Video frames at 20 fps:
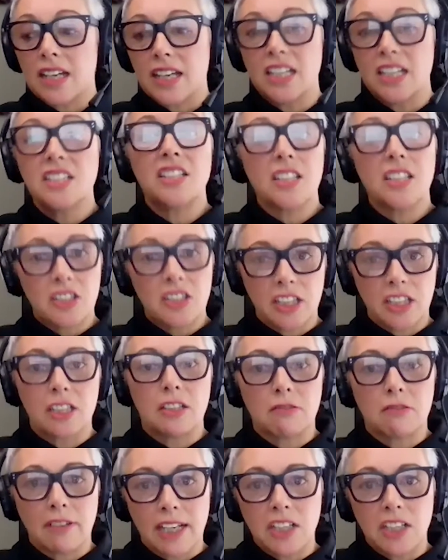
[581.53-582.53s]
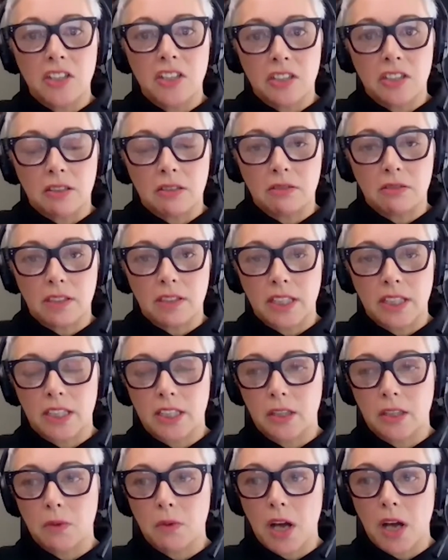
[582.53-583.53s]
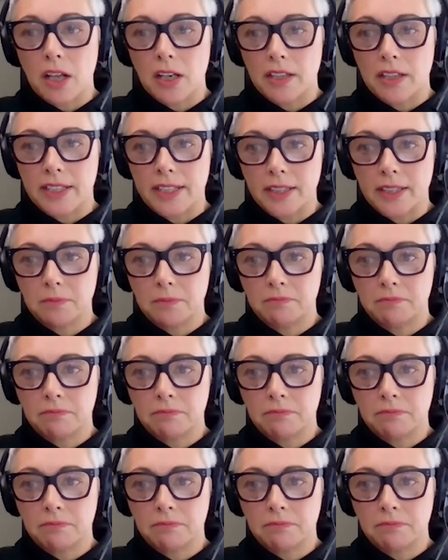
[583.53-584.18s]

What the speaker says: intergenerational inequality.